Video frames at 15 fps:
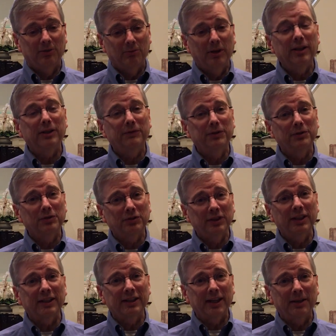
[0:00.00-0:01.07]
Well, if you're
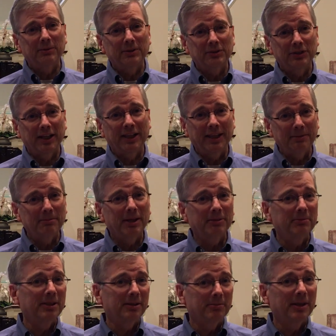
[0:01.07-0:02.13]
sick, I would say that
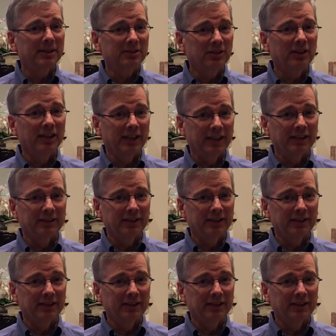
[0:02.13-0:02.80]
might be the best thing.